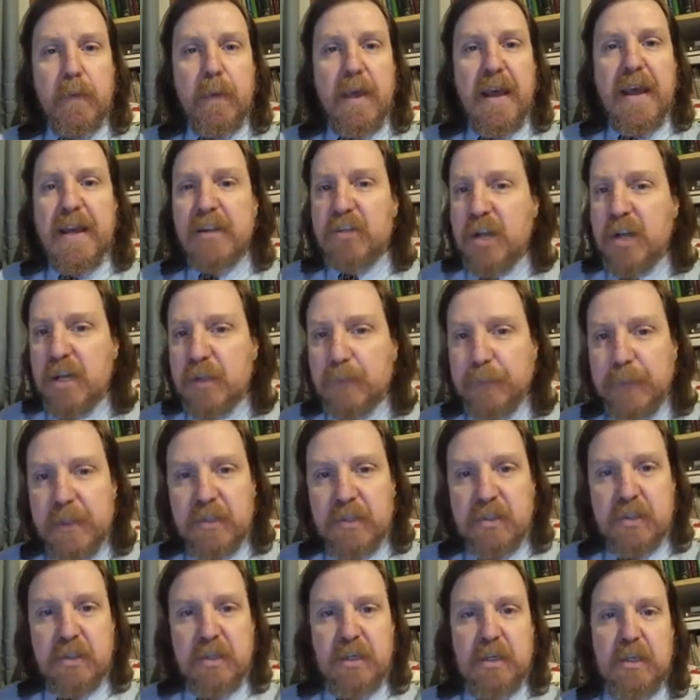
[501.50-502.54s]

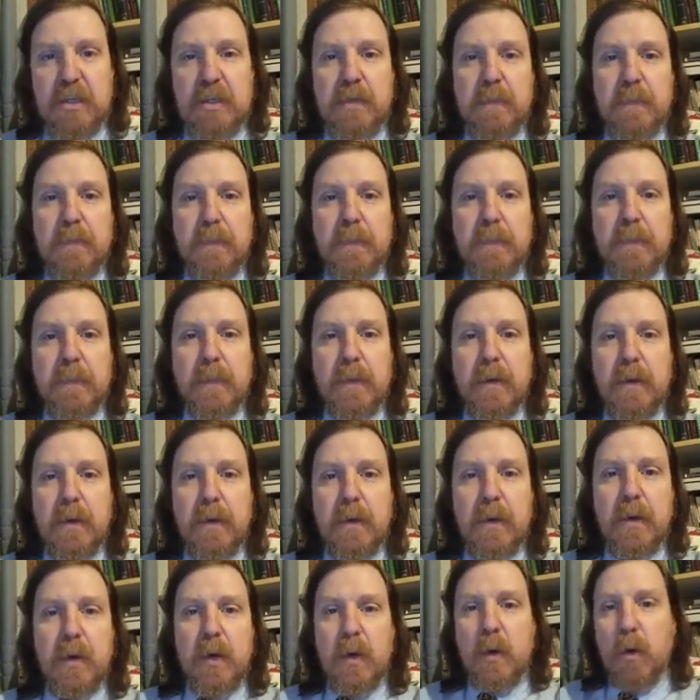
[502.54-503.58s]
HSBC
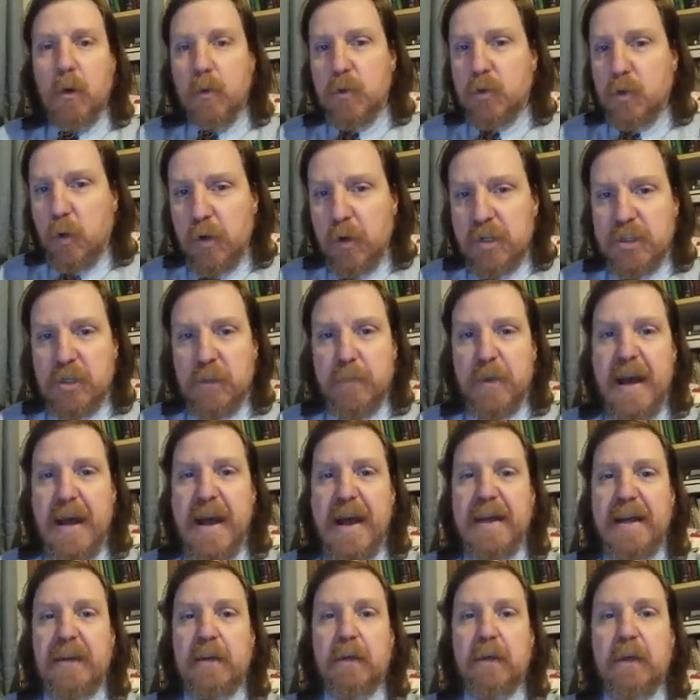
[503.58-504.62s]
or Deutsche
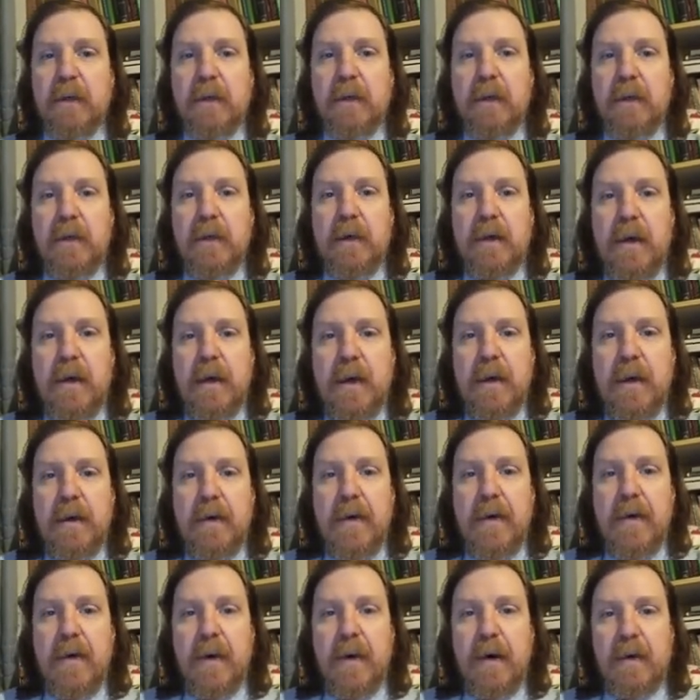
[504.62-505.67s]
Bank
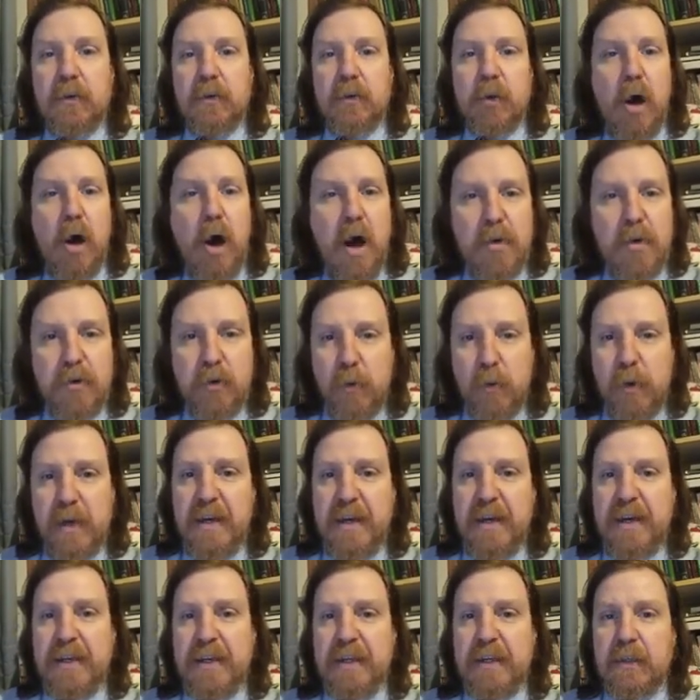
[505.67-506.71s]

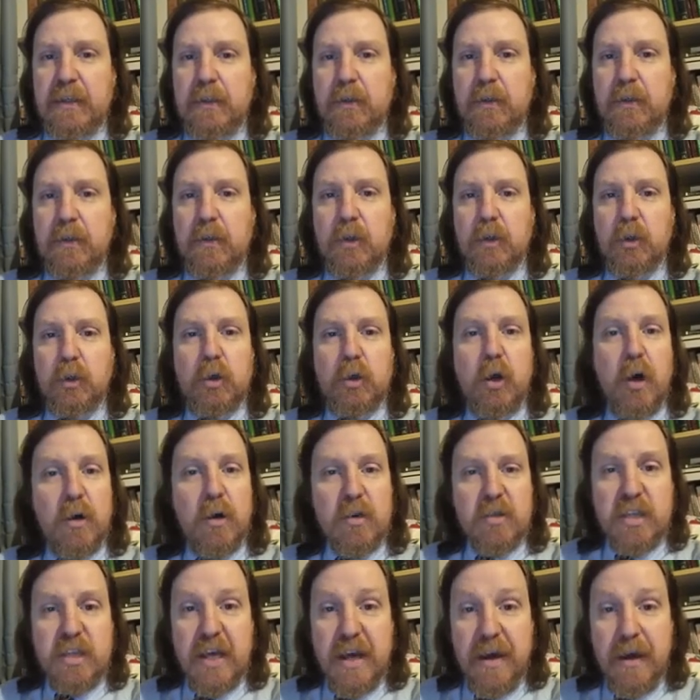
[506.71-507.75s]
laundering
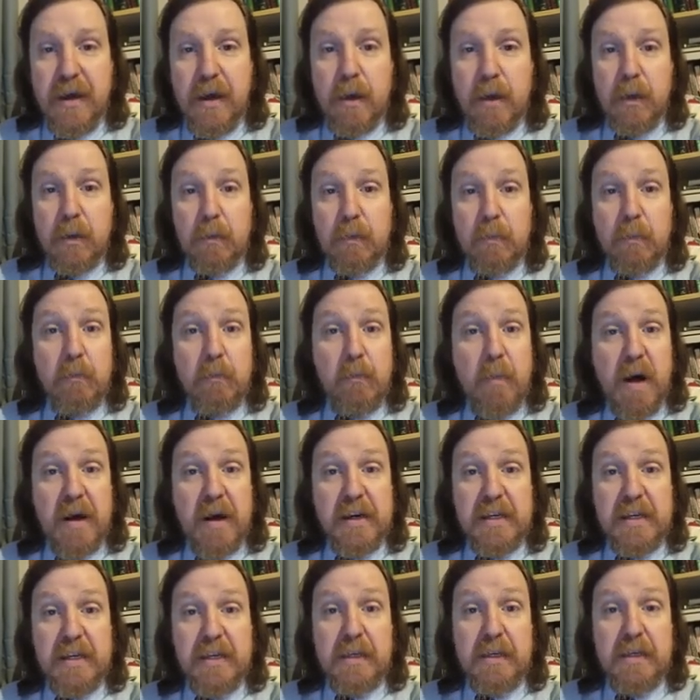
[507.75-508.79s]
cartel
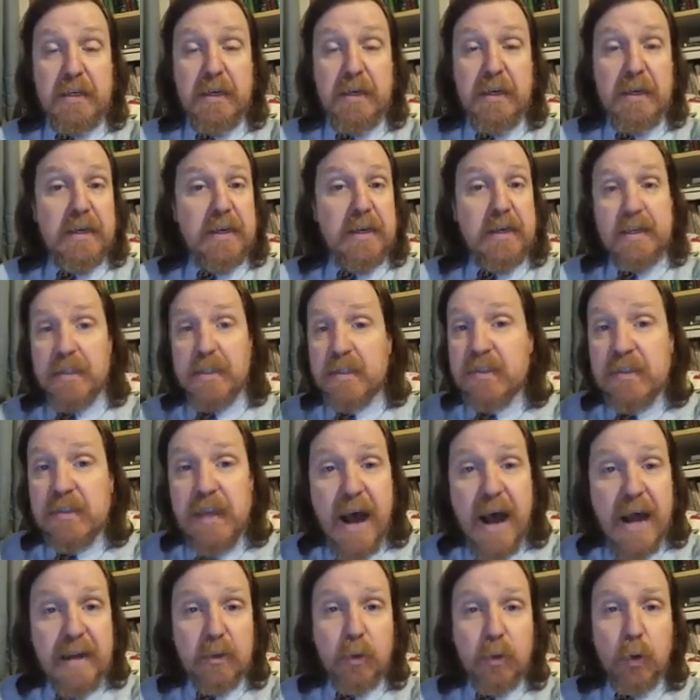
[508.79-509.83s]
money is
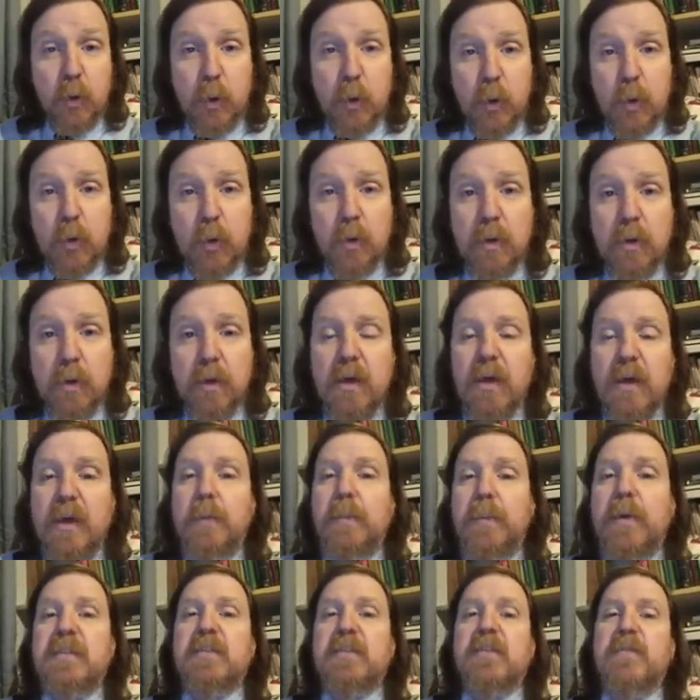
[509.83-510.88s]
not cool,
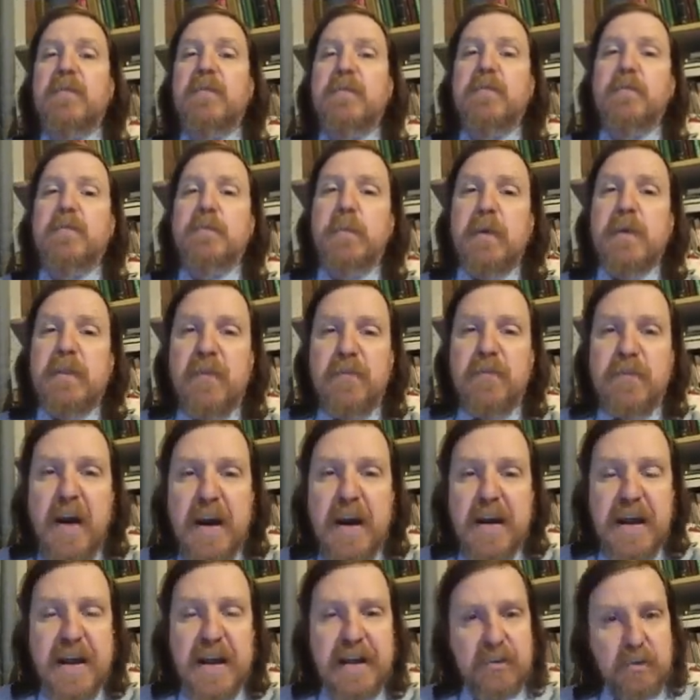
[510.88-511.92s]
but the
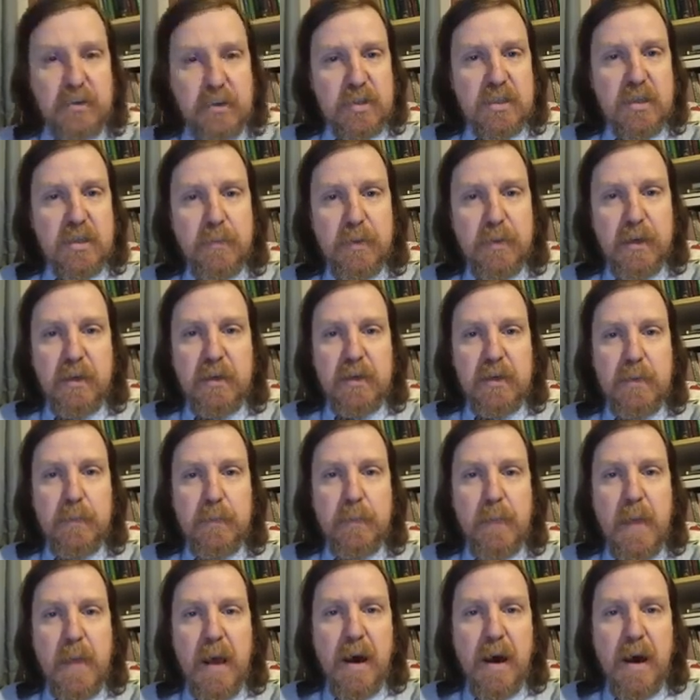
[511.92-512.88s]
Financial Stability